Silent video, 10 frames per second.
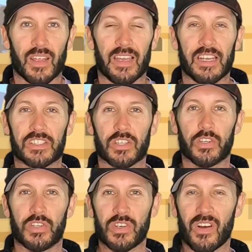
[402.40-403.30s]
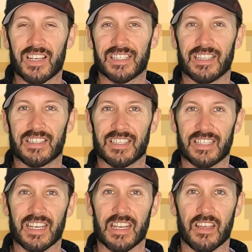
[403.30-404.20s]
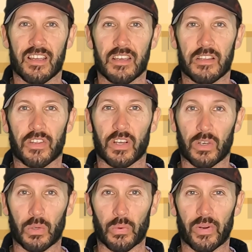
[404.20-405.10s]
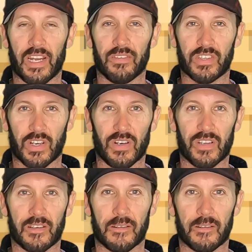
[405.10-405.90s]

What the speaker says: it's so you guys can see the glory of God.